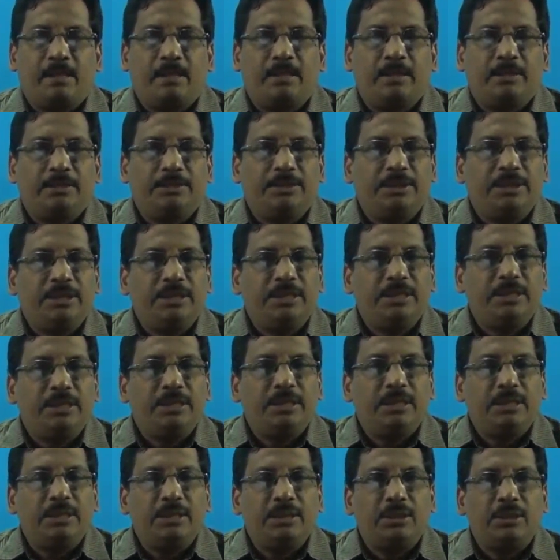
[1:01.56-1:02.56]

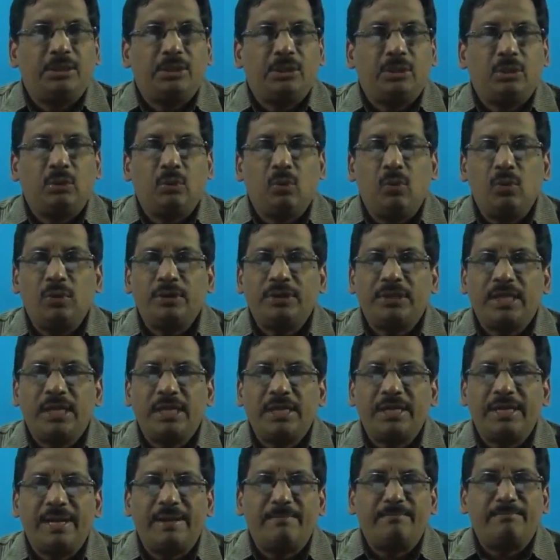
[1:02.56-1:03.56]
The total
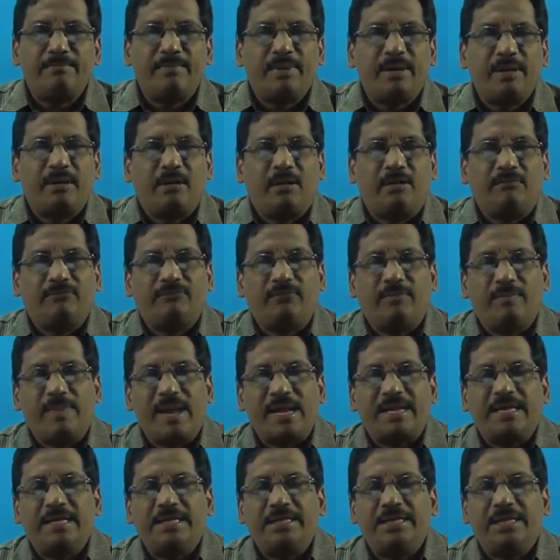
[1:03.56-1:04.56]
number of
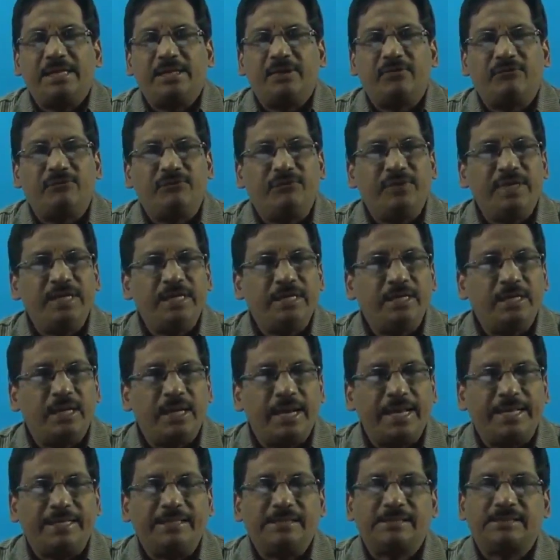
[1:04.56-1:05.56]
magnetic field
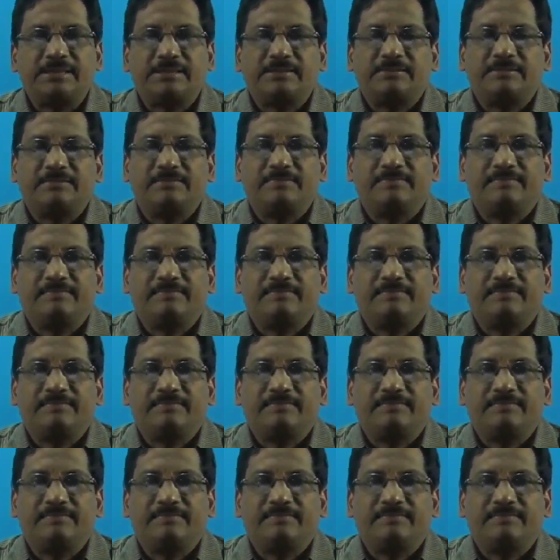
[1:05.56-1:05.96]
lines